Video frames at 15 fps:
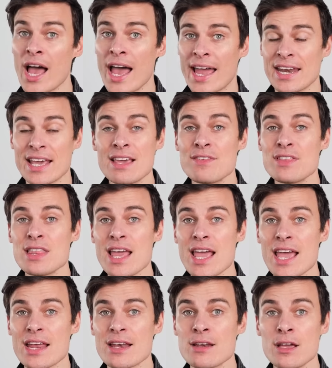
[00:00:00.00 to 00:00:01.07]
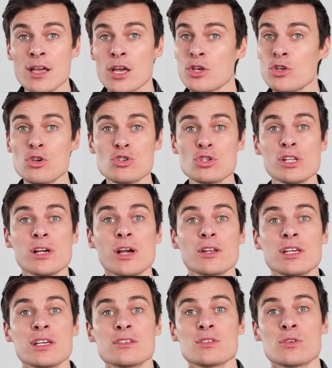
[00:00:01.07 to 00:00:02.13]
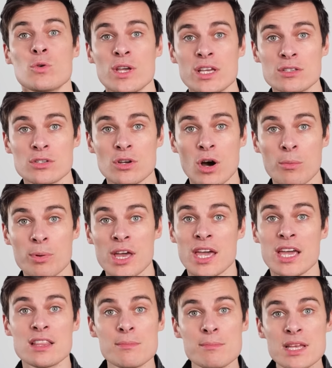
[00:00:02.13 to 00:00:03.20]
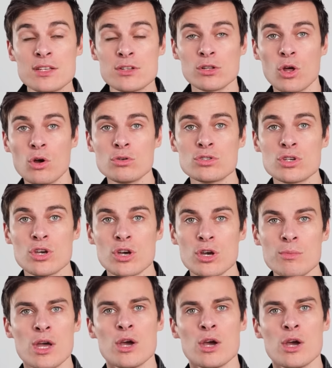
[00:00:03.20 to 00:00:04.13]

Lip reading: and even then, usually only as a quick stop. In the mid to long term,